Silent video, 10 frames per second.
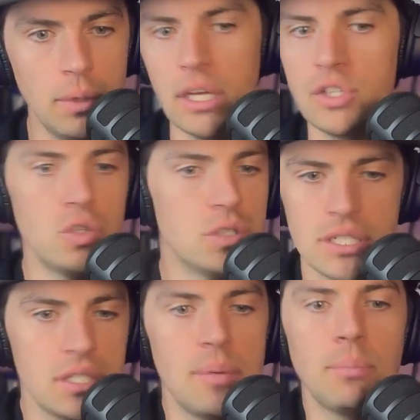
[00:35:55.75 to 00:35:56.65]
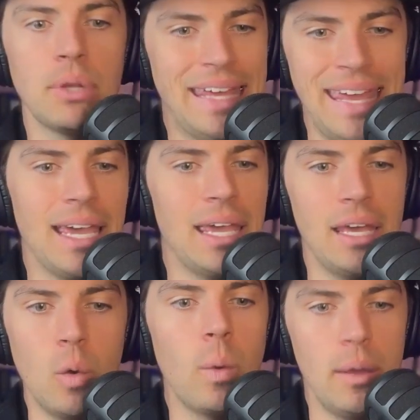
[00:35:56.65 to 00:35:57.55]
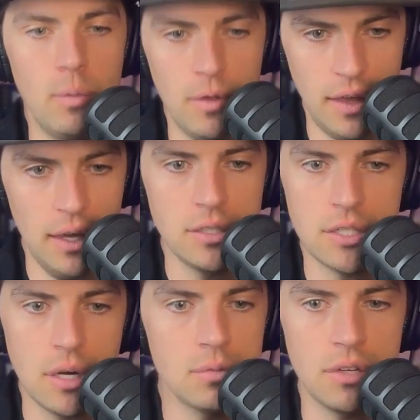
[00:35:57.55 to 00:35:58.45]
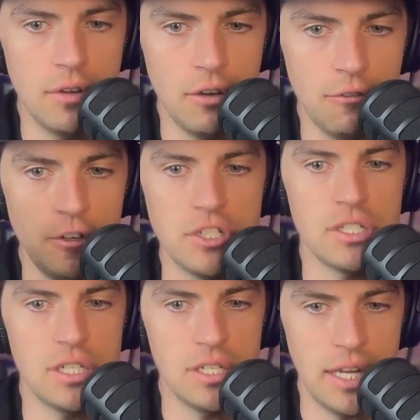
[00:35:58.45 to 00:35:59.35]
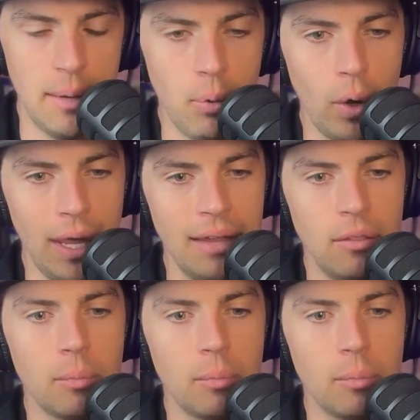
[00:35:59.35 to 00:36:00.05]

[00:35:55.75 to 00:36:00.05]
because you just simply can't get away with it in terms of an efficiency standpoint, and the